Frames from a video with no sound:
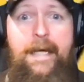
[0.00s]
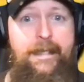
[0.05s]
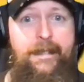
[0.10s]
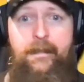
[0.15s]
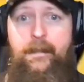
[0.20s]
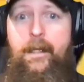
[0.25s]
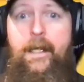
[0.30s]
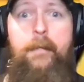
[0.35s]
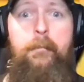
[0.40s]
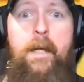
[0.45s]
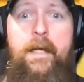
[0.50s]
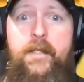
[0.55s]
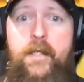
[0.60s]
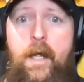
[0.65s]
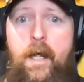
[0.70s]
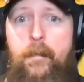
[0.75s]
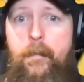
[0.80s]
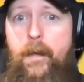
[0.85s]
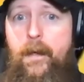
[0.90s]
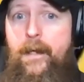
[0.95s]
I didn't like my
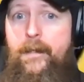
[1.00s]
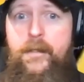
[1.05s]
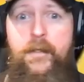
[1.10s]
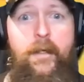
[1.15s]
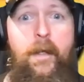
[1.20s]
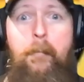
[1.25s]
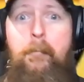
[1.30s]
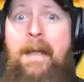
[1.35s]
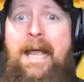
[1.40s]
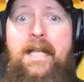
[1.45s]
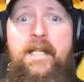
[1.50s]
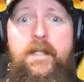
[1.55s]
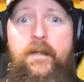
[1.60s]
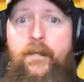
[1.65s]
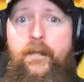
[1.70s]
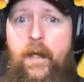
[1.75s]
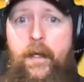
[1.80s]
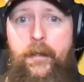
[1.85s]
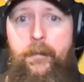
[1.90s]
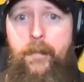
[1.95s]
job. I took a
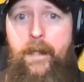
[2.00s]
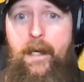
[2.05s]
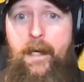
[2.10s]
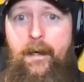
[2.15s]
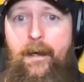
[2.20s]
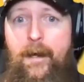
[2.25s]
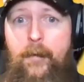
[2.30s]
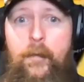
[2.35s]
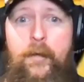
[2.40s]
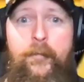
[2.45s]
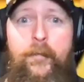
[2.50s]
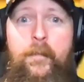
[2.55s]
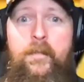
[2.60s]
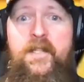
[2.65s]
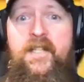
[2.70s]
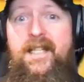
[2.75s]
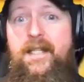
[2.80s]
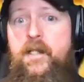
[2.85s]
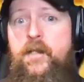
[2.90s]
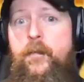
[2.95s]
massive cut in pay. I went from
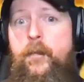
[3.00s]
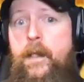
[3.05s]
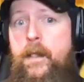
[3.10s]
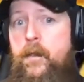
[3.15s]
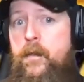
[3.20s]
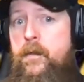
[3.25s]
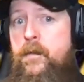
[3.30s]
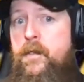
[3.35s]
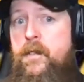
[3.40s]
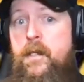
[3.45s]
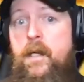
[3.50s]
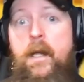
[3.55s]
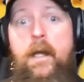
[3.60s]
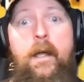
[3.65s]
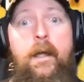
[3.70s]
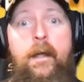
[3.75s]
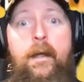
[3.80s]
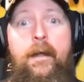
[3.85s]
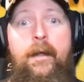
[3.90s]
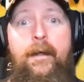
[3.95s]
six figures,
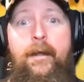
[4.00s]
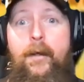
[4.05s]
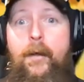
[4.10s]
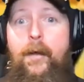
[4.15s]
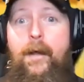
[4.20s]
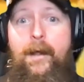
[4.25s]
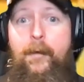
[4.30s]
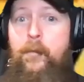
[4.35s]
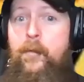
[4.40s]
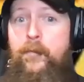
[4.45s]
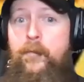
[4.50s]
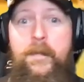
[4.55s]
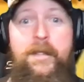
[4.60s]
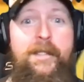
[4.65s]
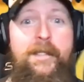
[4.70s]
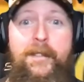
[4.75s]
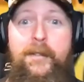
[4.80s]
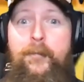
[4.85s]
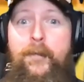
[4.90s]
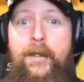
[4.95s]
I went from
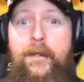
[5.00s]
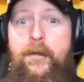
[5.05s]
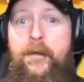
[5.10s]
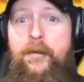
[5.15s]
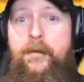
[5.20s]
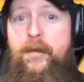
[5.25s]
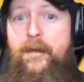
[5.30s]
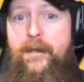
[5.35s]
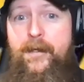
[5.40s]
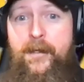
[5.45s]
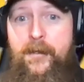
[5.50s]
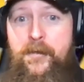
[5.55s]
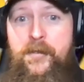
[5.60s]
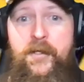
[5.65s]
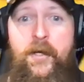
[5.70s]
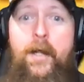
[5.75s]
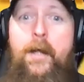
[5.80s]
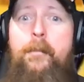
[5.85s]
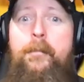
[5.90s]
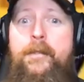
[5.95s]
a six figure a year
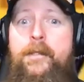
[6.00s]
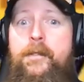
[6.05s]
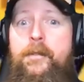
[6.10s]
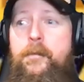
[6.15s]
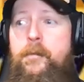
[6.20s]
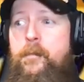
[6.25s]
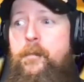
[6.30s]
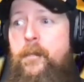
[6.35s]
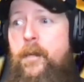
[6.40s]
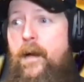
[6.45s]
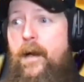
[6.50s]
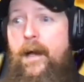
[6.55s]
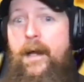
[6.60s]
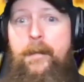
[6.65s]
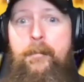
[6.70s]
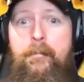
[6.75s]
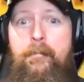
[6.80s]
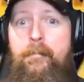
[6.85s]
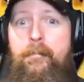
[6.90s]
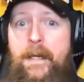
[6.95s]
job to
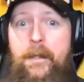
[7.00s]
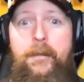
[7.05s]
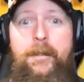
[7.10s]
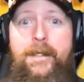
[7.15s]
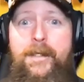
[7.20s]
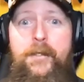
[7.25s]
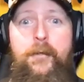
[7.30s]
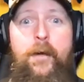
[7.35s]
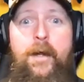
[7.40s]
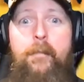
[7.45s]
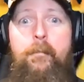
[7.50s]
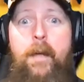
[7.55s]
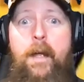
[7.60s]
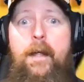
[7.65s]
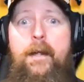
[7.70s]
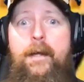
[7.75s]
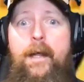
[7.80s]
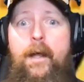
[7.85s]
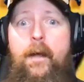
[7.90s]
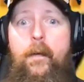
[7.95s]
I barely scrape
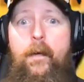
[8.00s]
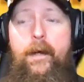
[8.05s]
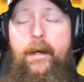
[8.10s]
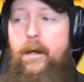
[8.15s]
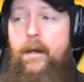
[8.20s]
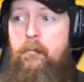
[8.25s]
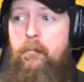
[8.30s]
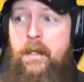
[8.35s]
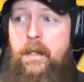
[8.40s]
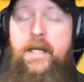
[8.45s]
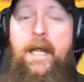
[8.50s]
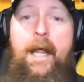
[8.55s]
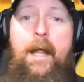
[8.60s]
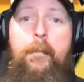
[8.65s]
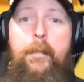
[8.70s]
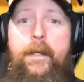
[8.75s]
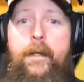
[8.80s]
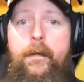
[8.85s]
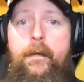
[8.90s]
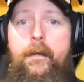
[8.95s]
by now, and I'm much
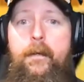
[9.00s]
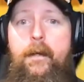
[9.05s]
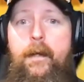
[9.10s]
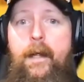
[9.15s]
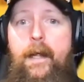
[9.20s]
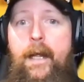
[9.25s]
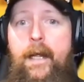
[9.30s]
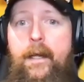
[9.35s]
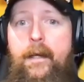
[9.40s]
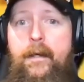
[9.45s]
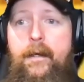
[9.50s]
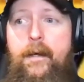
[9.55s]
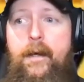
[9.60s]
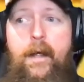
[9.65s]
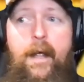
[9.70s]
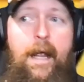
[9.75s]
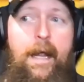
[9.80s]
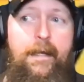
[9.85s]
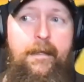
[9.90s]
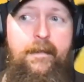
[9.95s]
happier. And
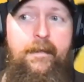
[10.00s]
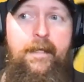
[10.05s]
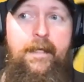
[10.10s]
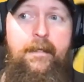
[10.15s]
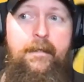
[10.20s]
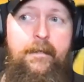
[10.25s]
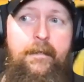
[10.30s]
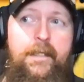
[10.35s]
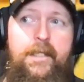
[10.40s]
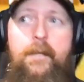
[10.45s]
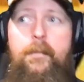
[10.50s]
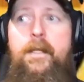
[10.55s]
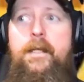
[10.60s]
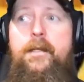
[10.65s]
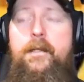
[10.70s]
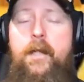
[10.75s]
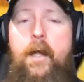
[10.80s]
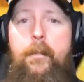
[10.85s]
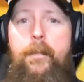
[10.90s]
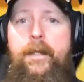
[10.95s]
I think that some of
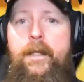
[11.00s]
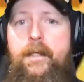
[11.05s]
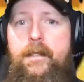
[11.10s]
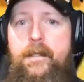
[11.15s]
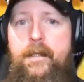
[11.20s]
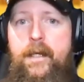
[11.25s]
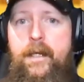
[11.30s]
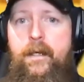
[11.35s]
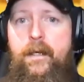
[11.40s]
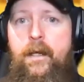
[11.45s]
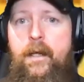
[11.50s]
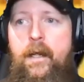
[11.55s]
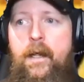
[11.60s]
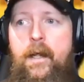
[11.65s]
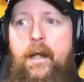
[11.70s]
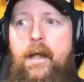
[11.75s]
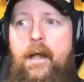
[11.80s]
these companies that